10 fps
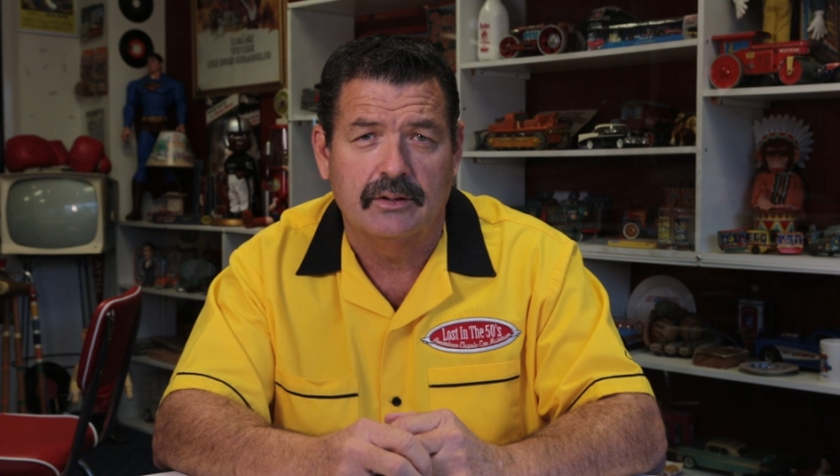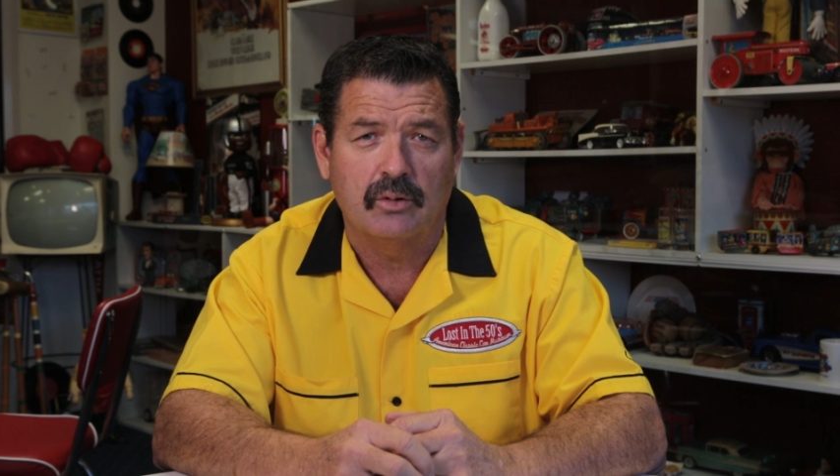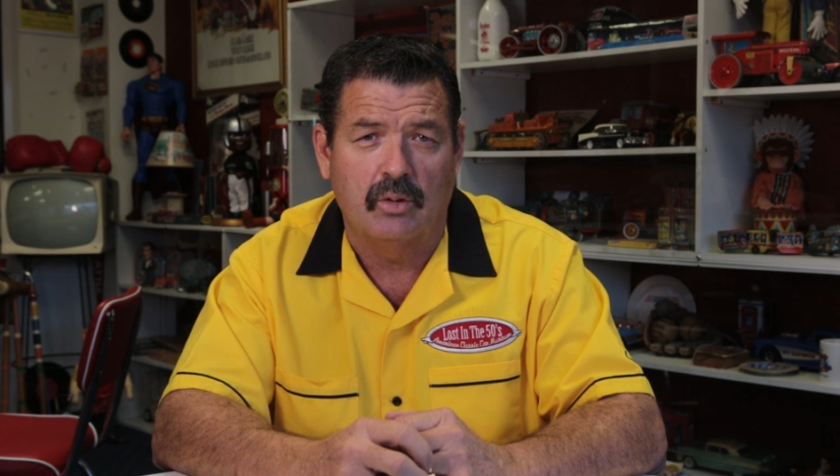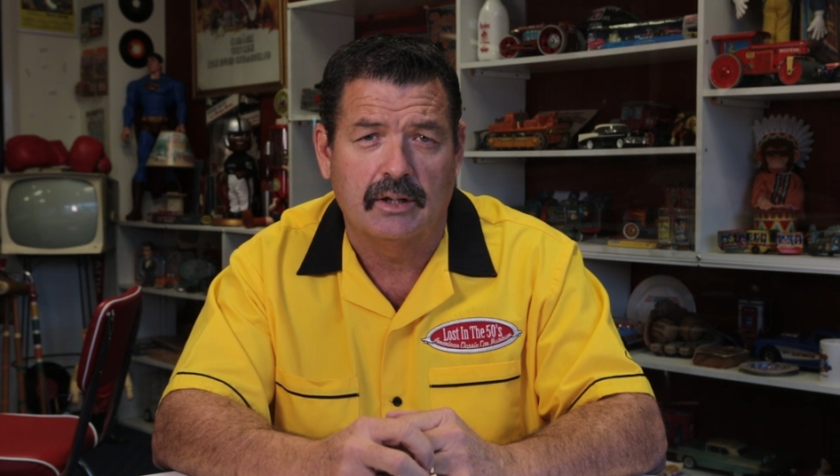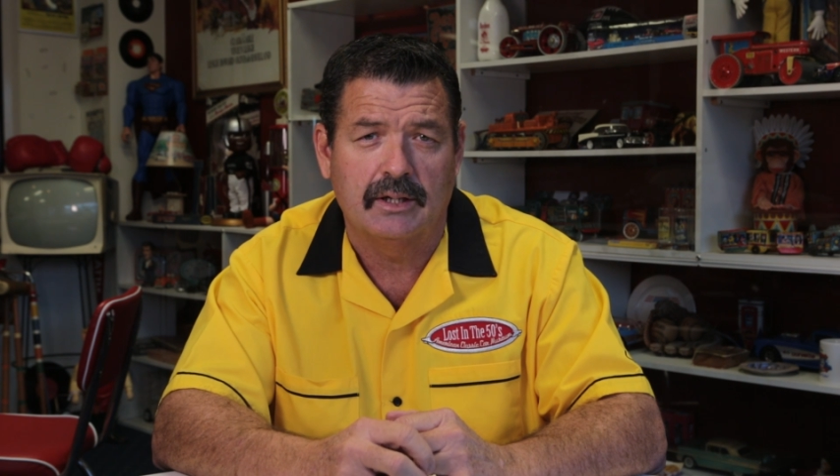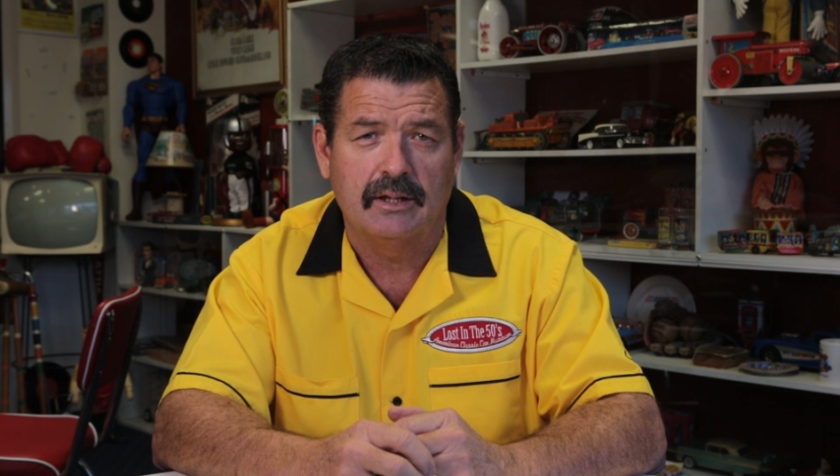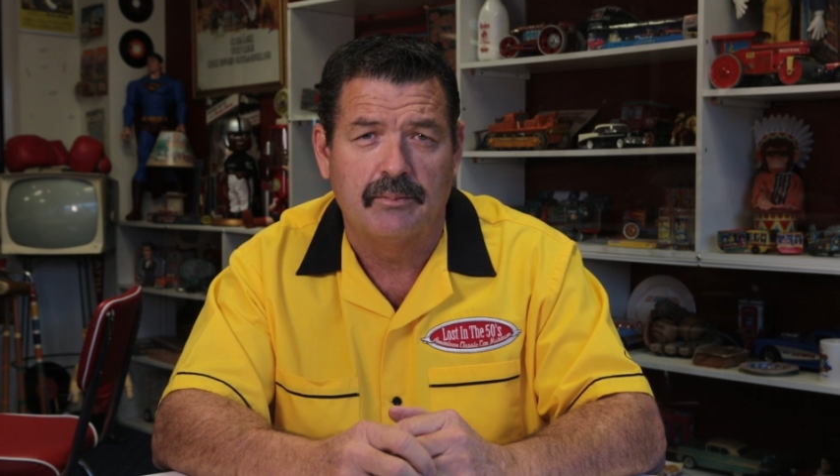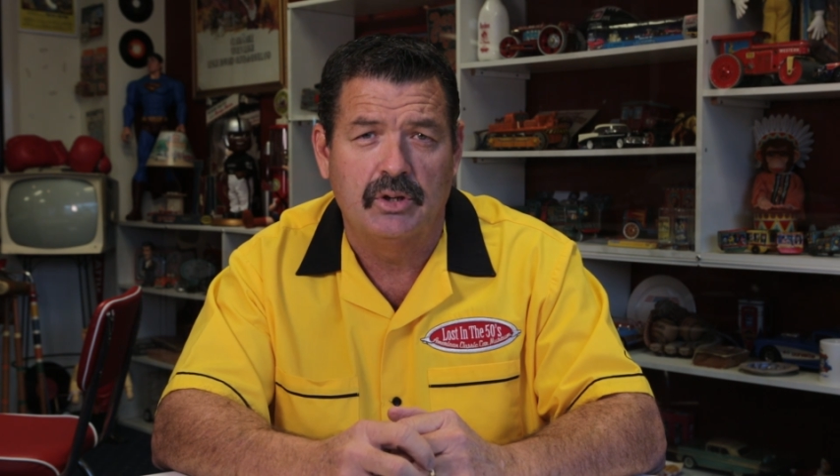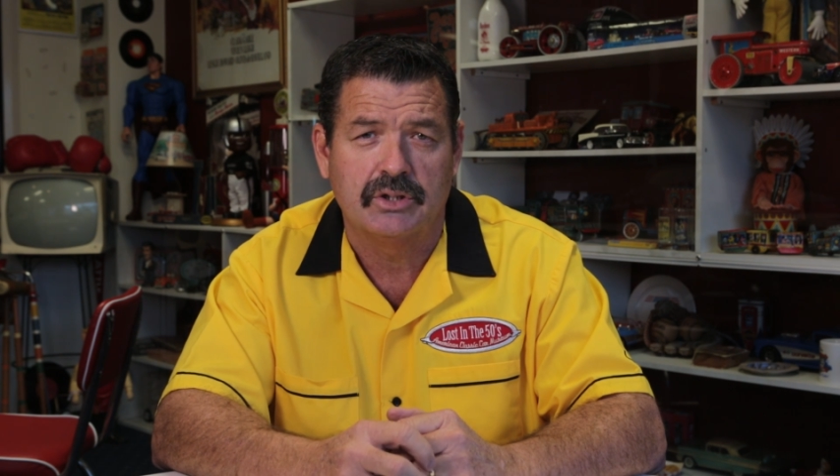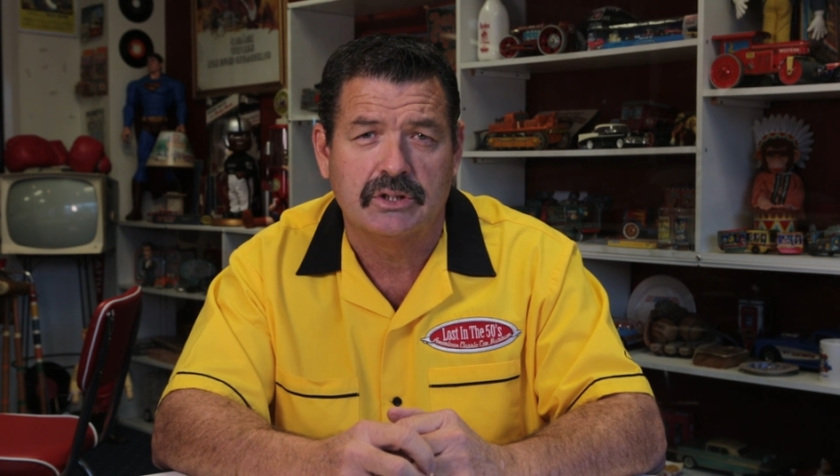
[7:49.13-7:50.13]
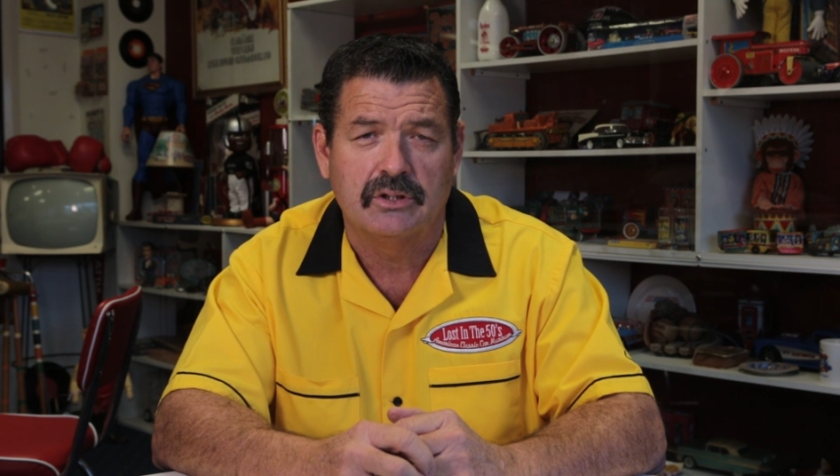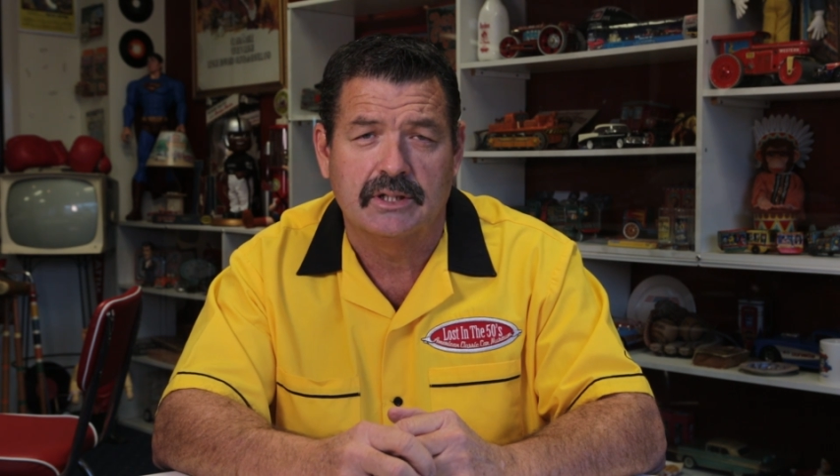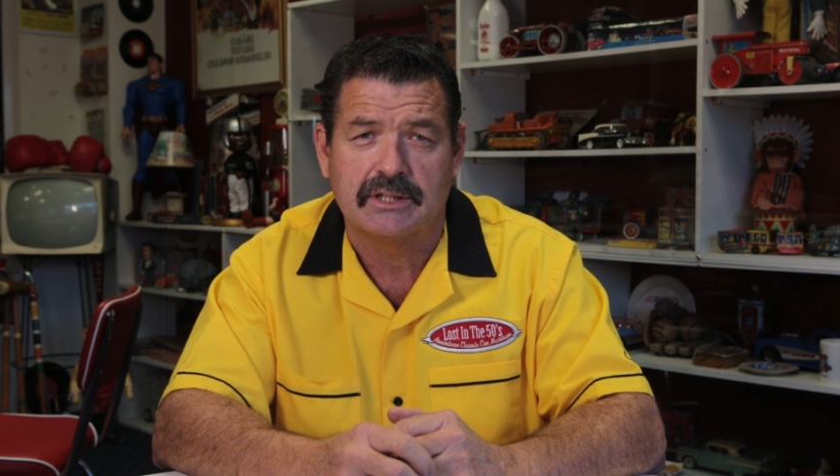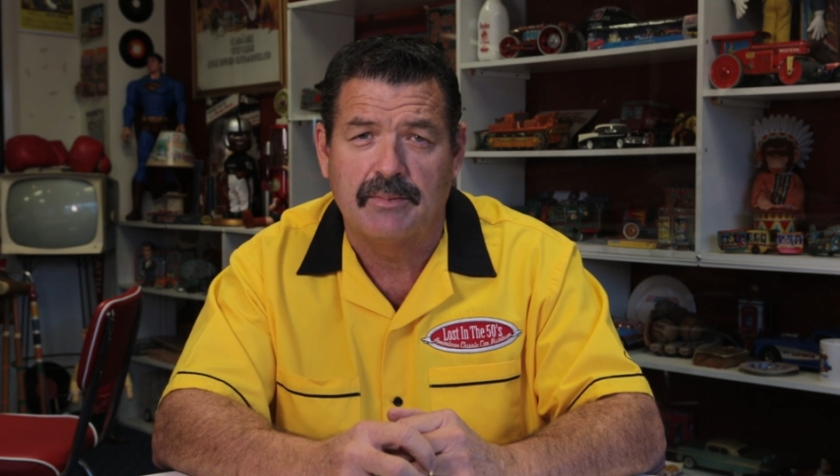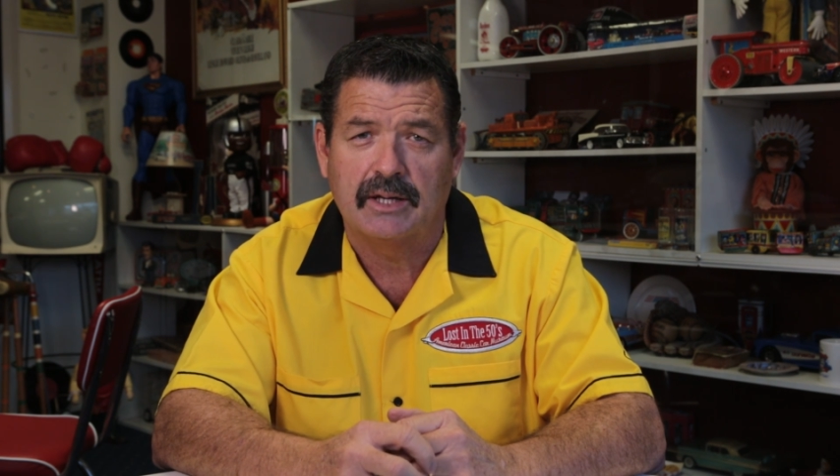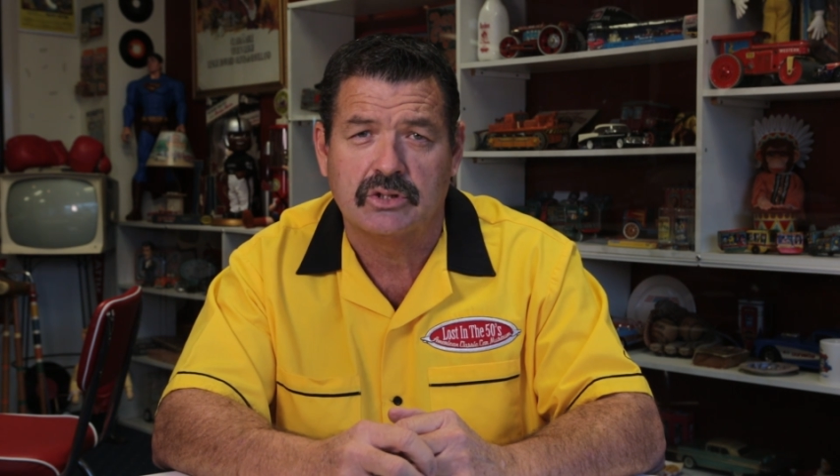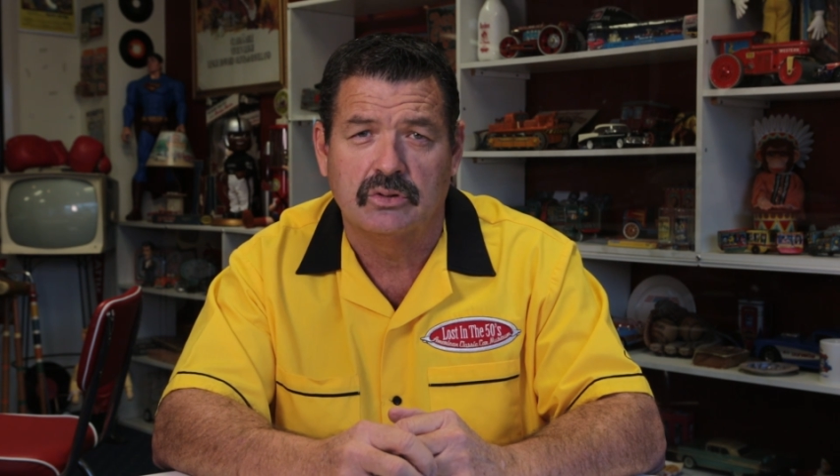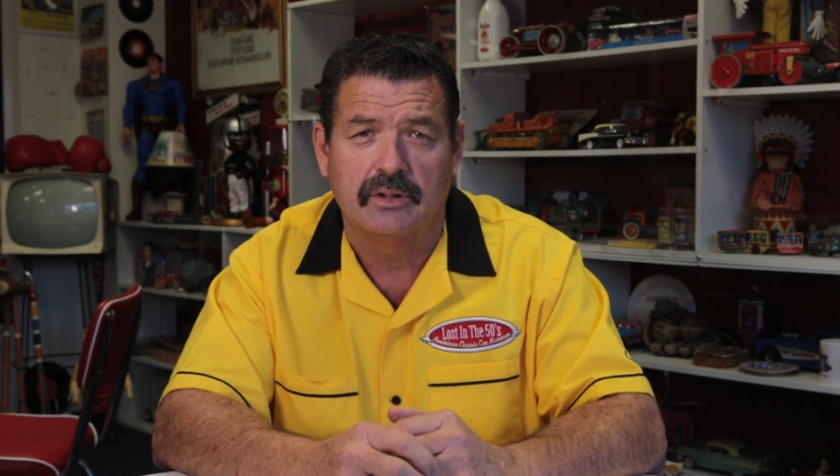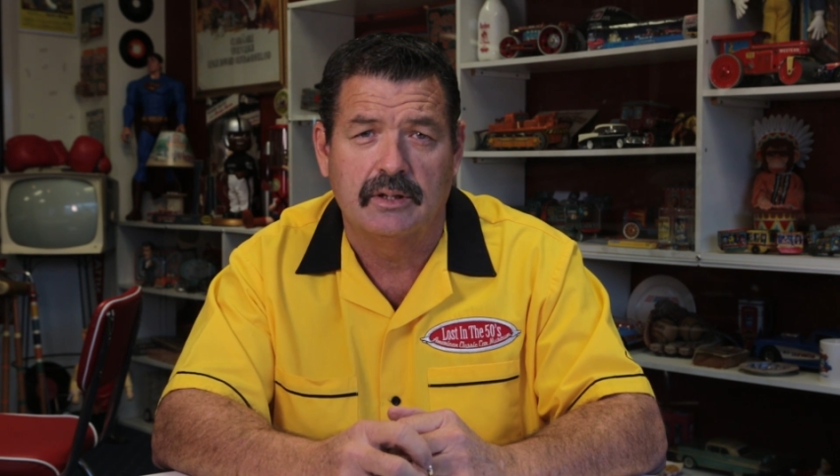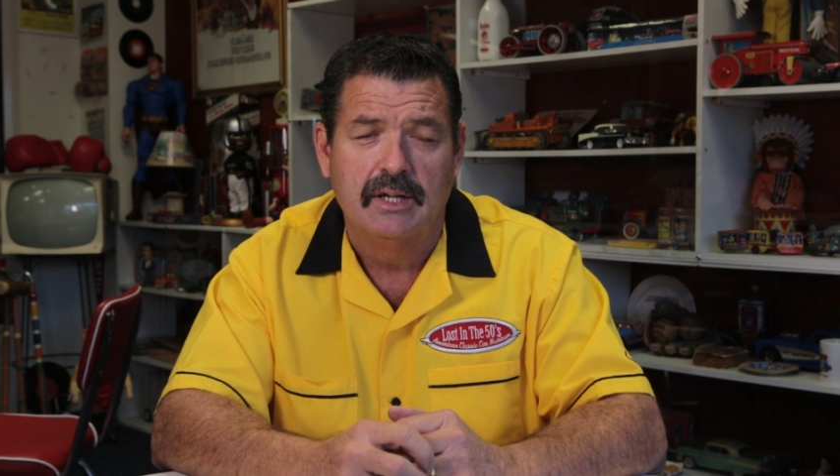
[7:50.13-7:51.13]
the quality of the merchandise to make
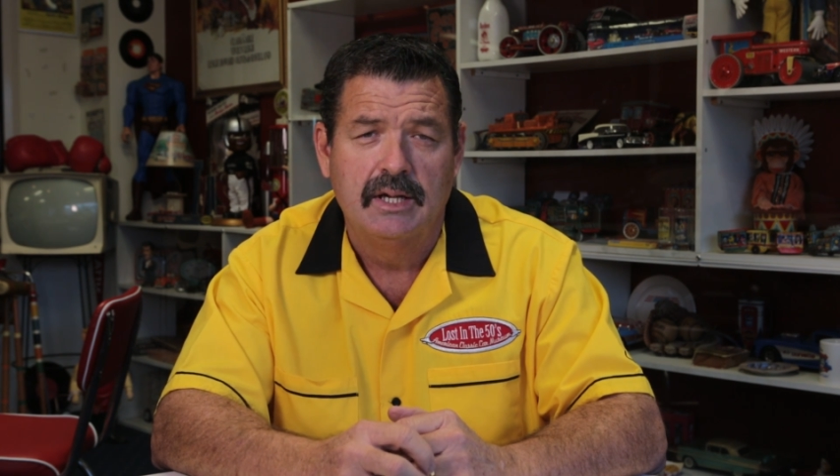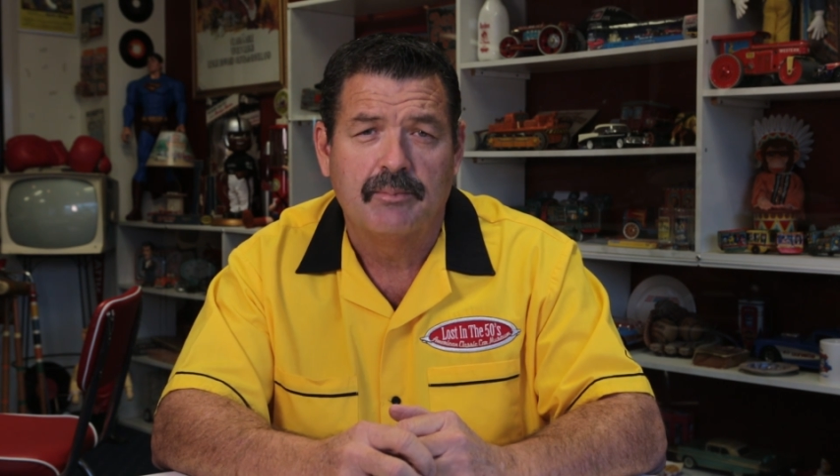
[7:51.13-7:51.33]
sure that